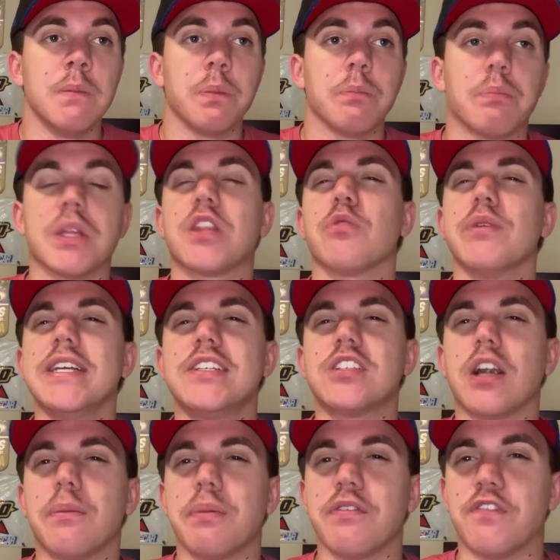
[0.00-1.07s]
But the
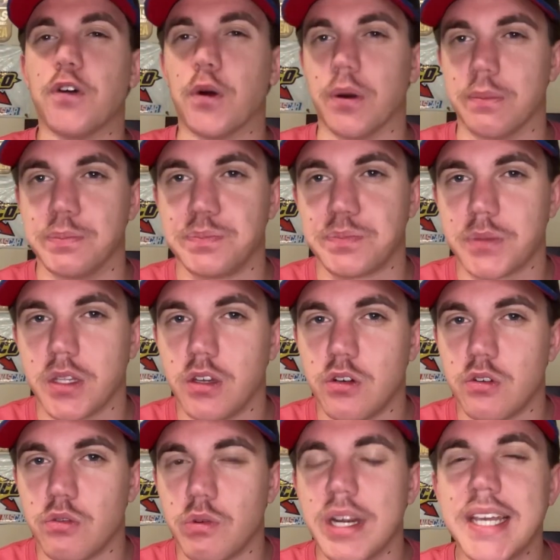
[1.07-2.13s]
restart before,
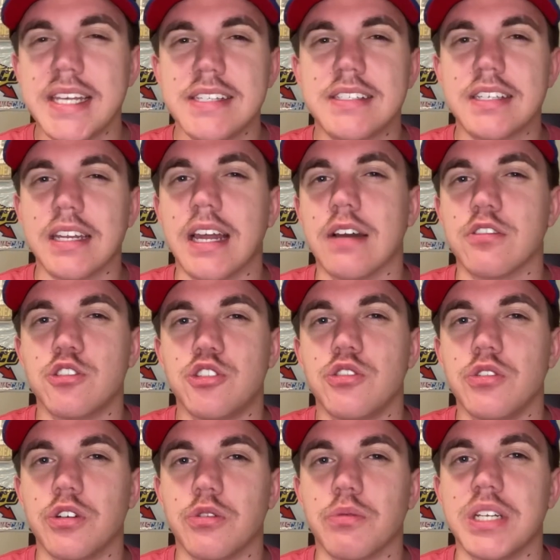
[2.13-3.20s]
Ricky Stenhouse
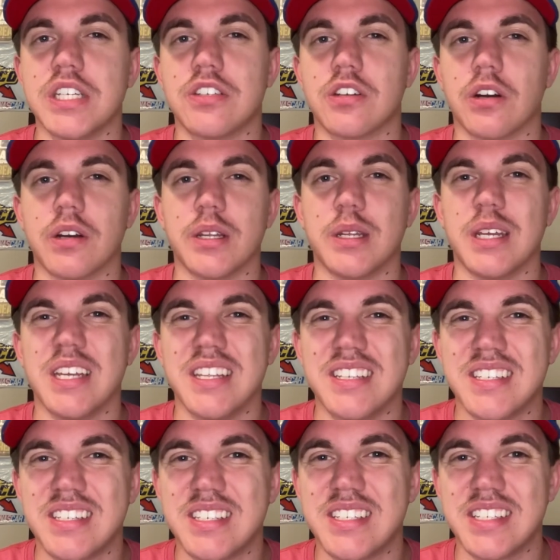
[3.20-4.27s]
Jr. restarted
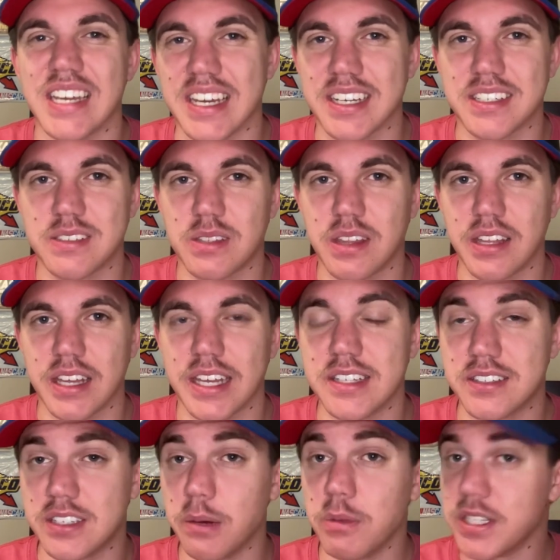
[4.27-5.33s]
sixth, and
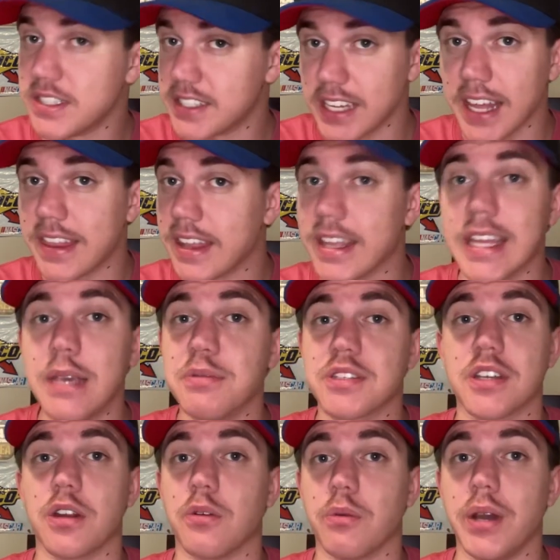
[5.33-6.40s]
someone said that he was
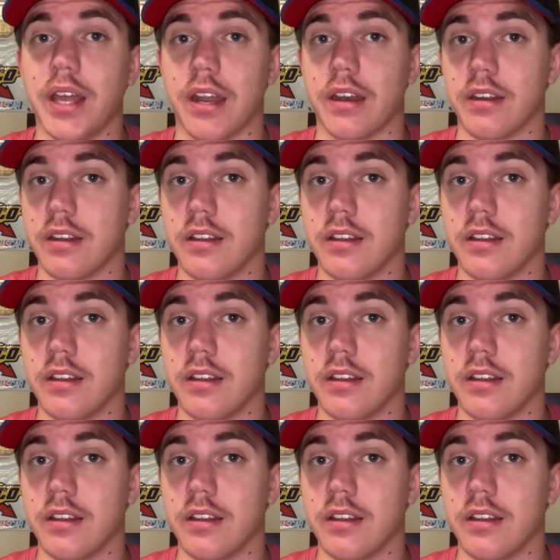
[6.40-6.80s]
going to win.